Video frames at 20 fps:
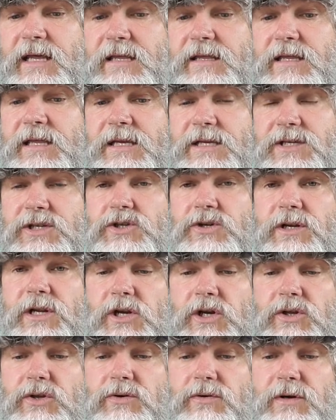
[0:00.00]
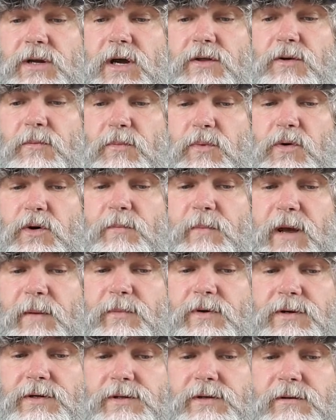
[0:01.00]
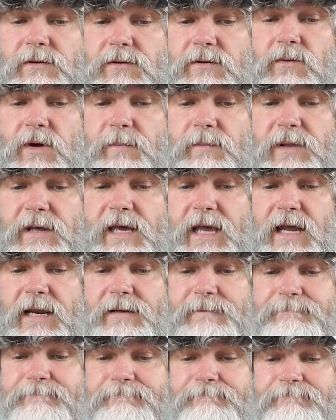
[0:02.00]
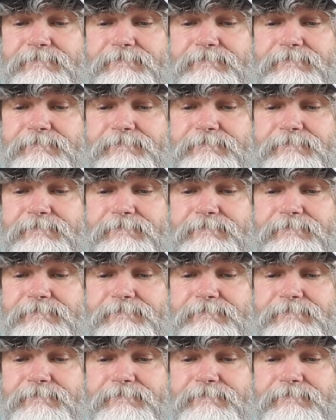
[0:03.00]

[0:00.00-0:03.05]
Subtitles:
that this should include other board members who were implicated.